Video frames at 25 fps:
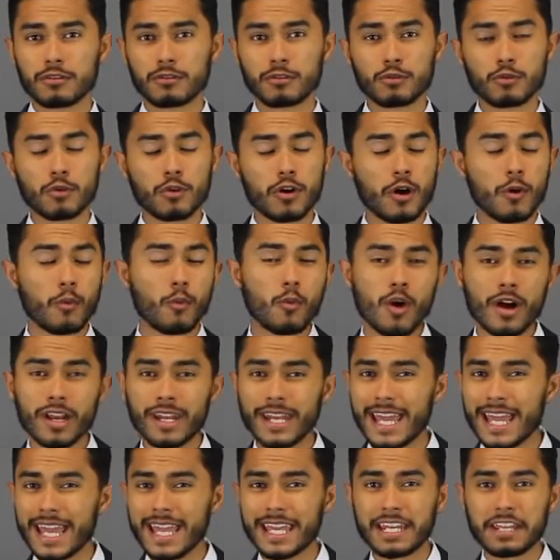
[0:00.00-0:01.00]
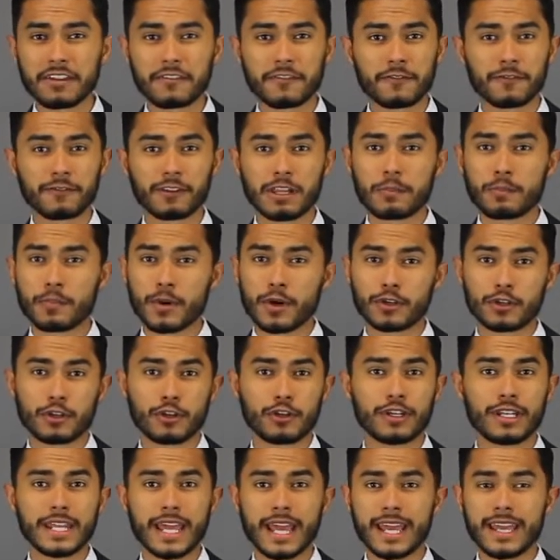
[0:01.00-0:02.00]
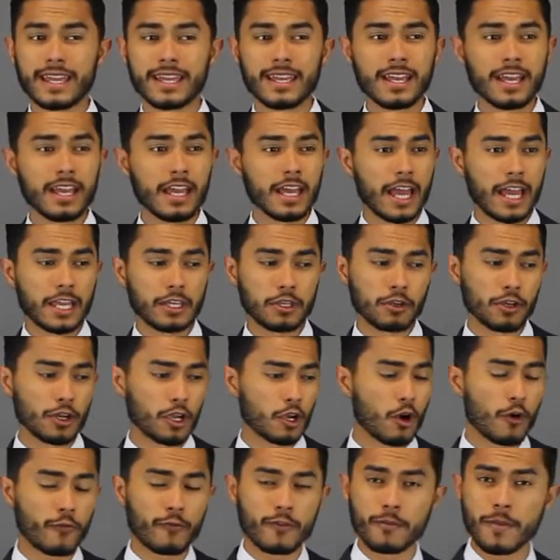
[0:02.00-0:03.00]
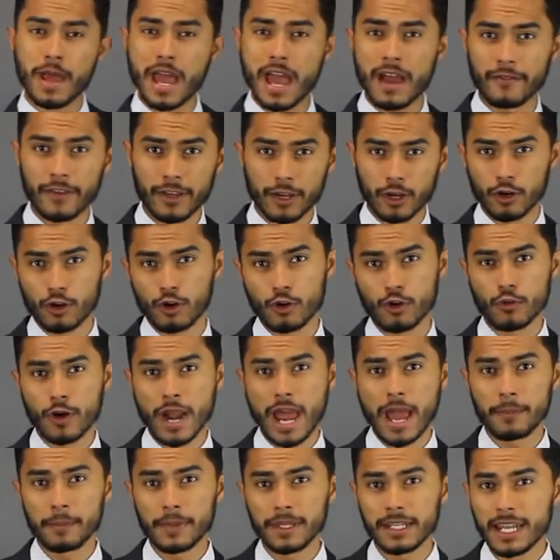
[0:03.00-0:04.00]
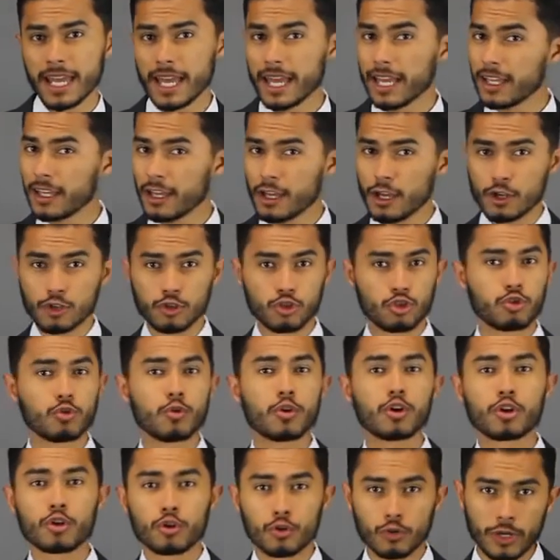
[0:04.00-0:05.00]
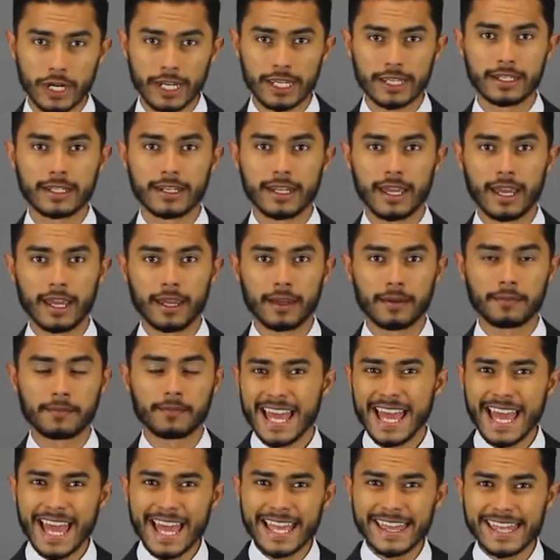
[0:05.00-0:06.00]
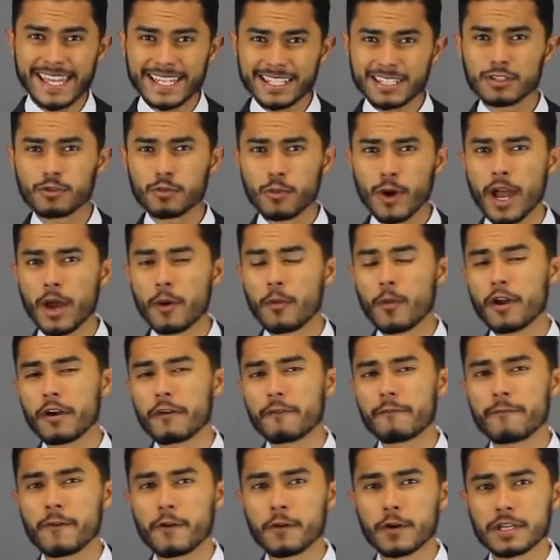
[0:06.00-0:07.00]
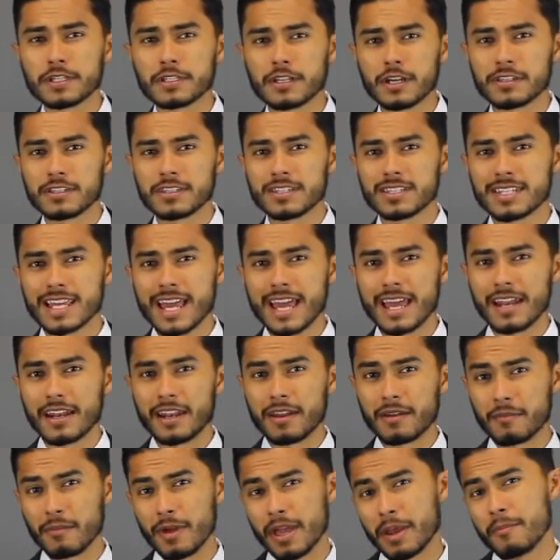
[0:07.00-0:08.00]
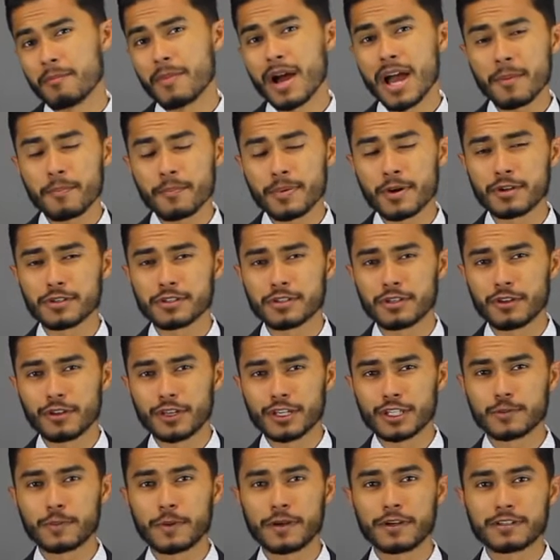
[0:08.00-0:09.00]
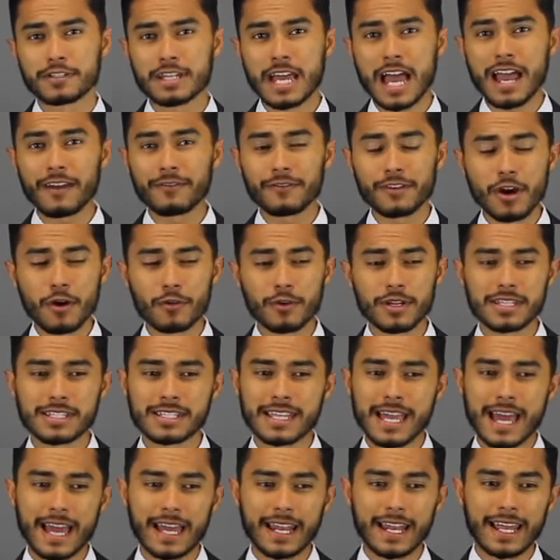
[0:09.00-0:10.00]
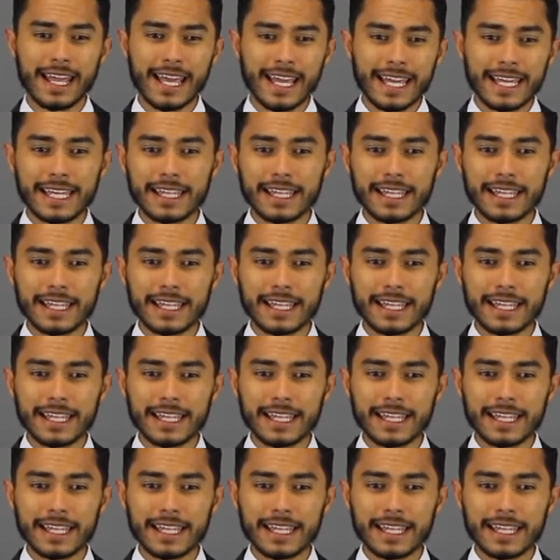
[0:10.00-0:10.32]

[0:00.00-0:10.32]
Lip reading: do a 180 flip on your day, and you can go from having a crappy day to a great day. And this is why I want to focus on scent. In my personal experience, I've noticed that